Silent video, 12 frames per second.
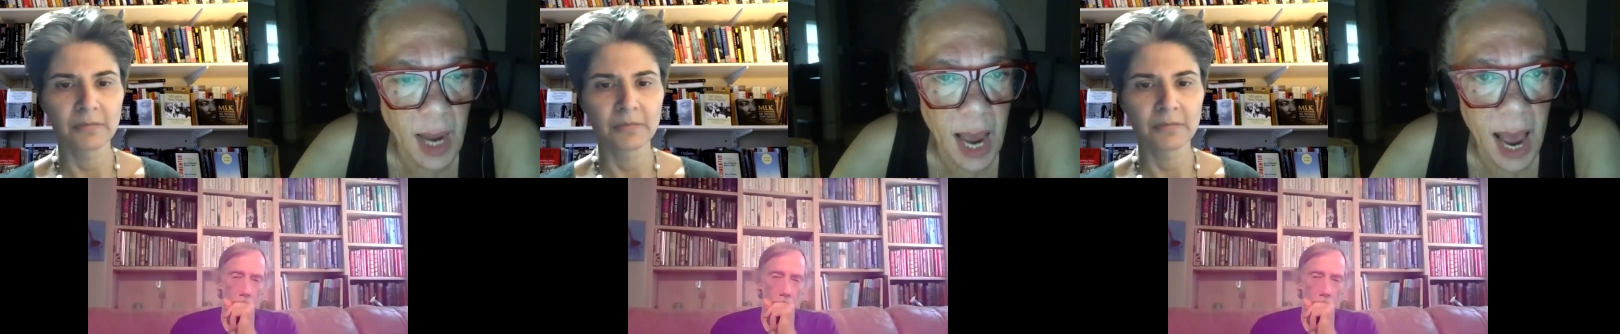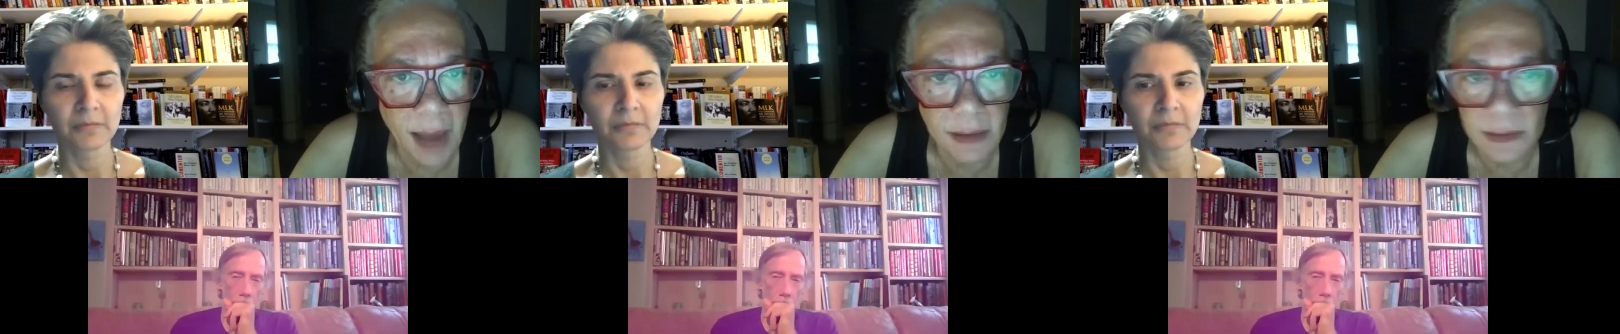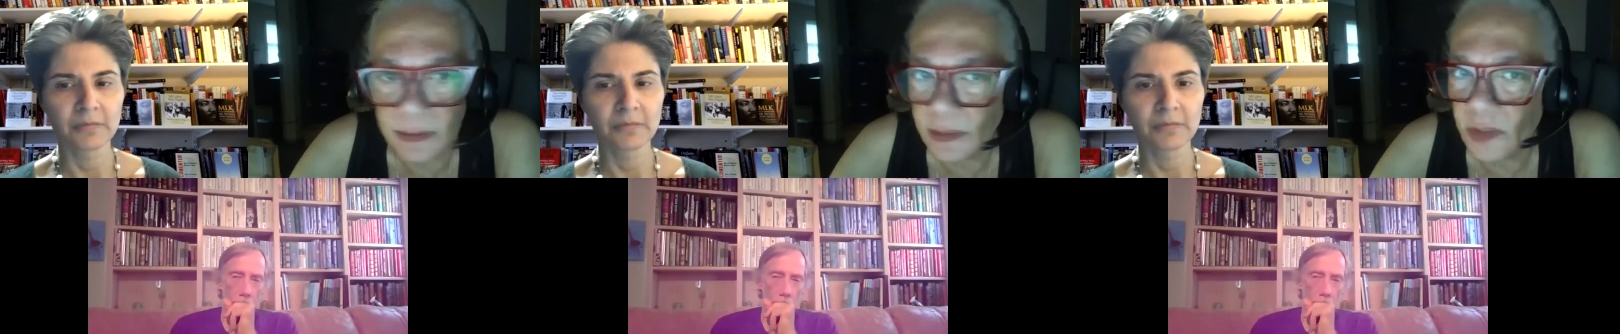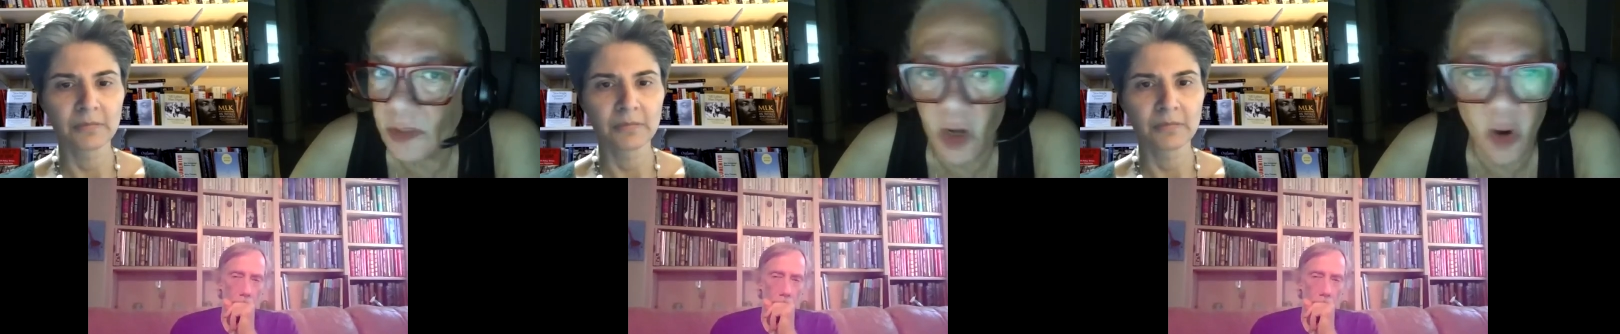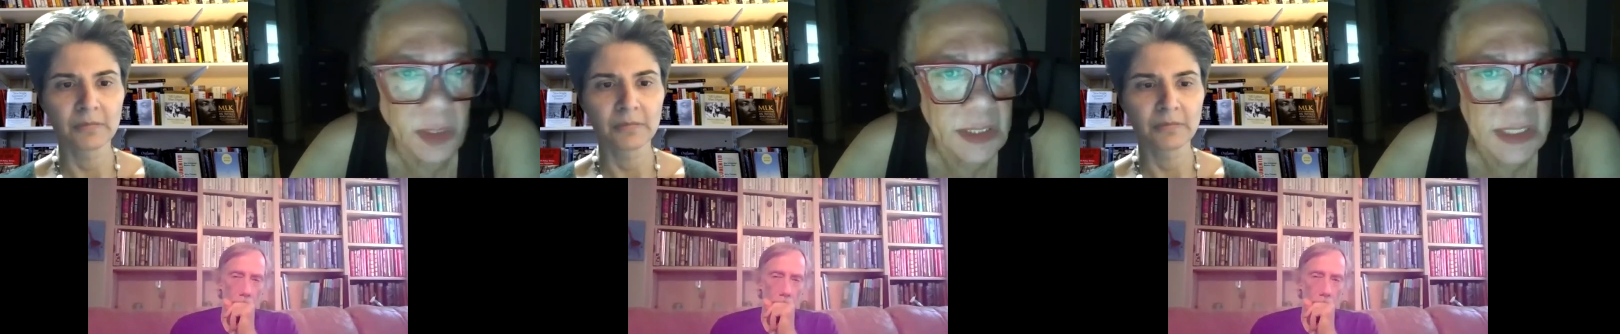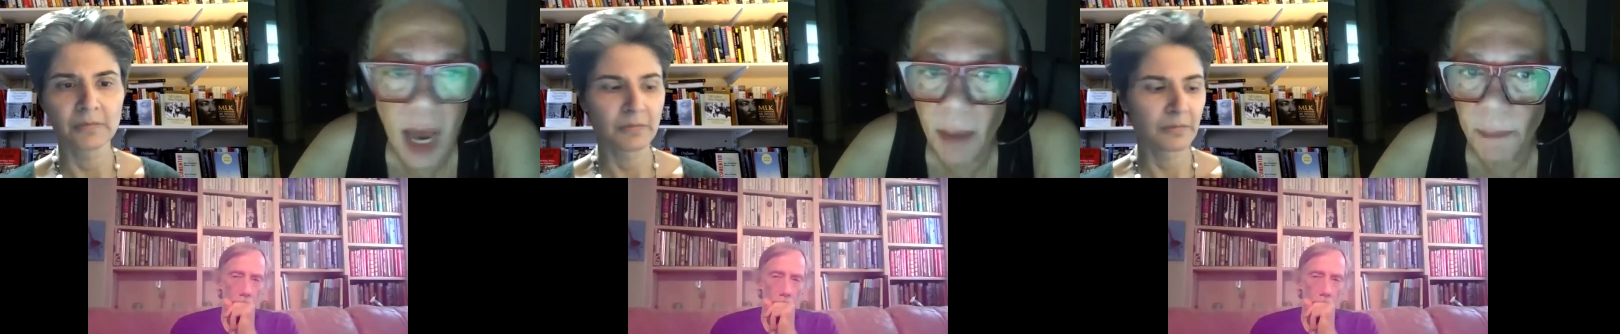Speaker 1: I, don't
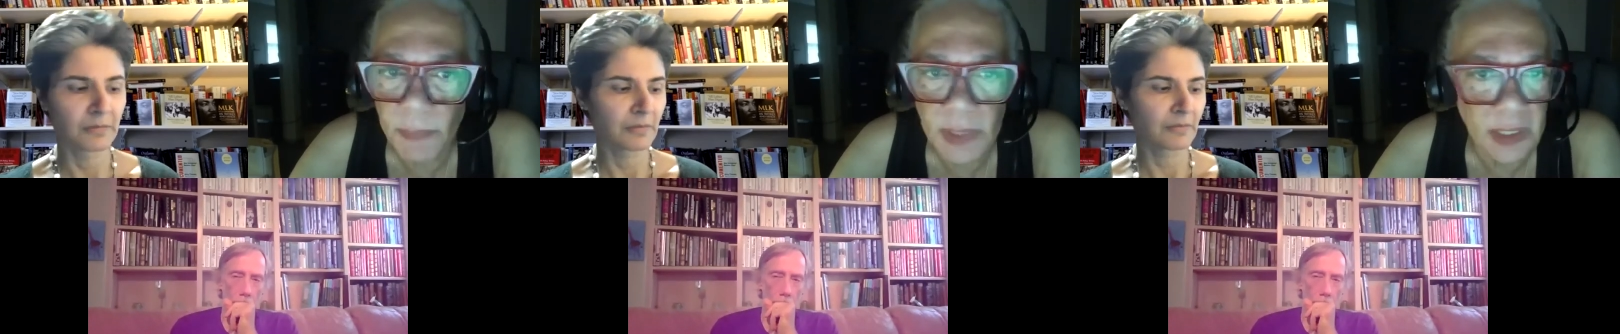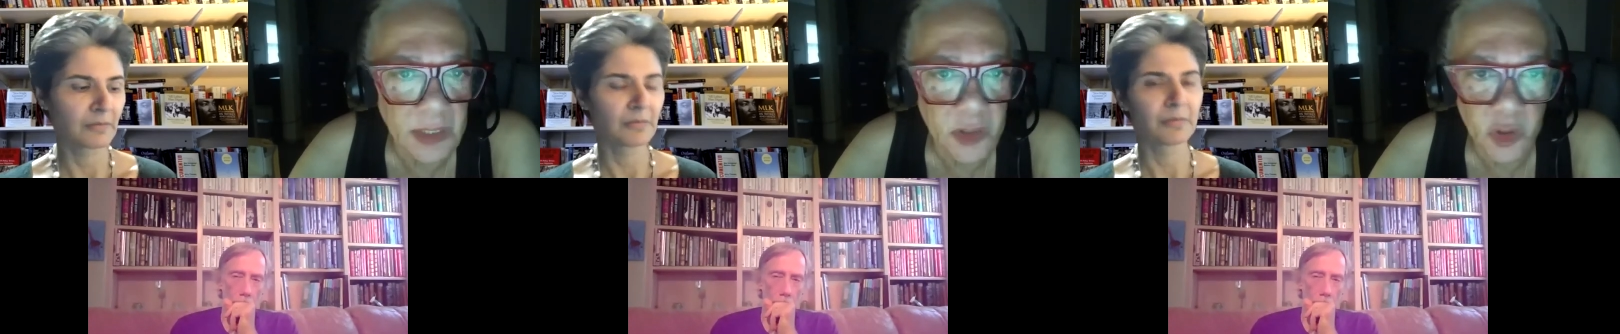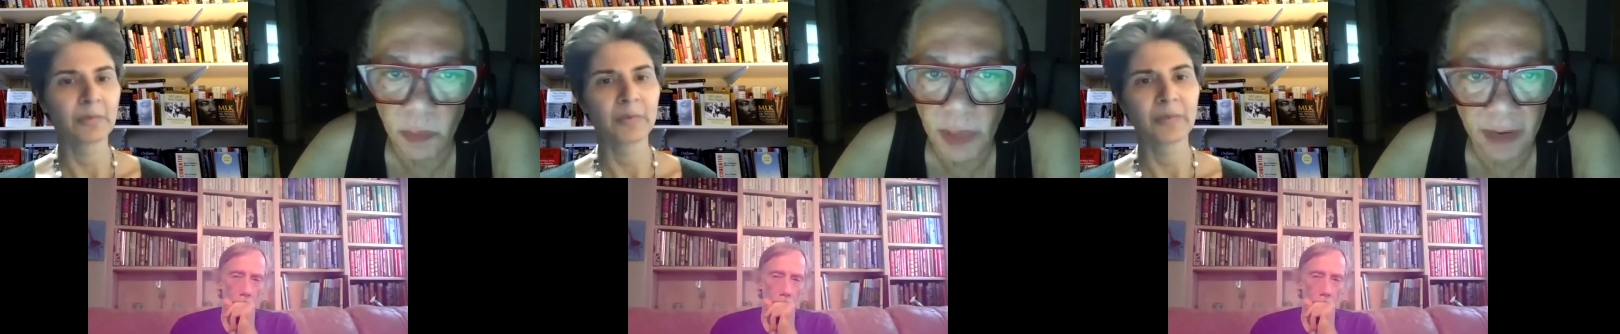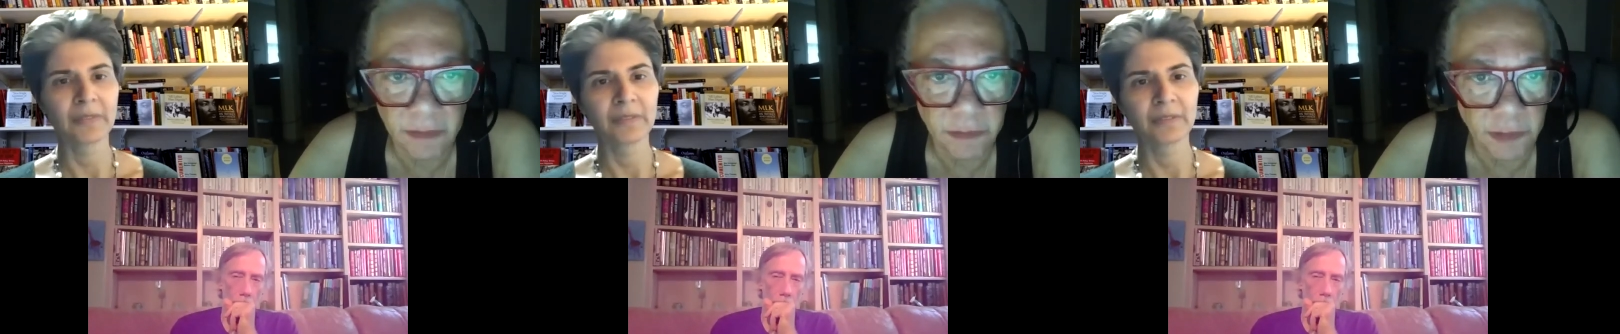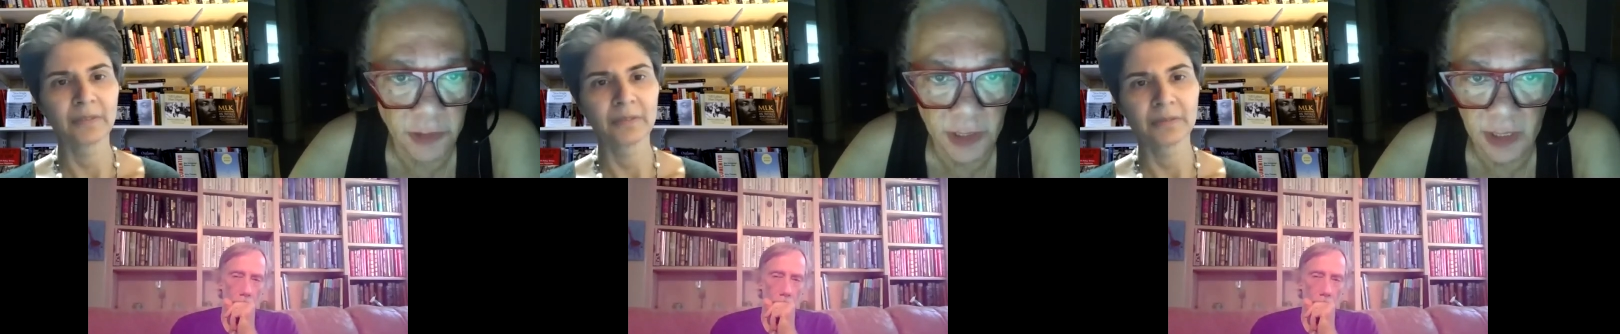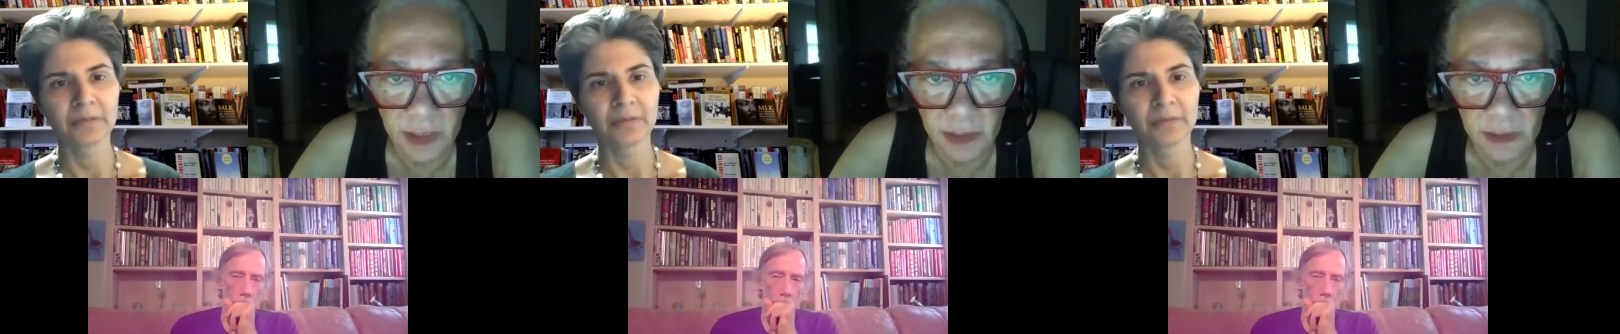adopt me as your Black friend,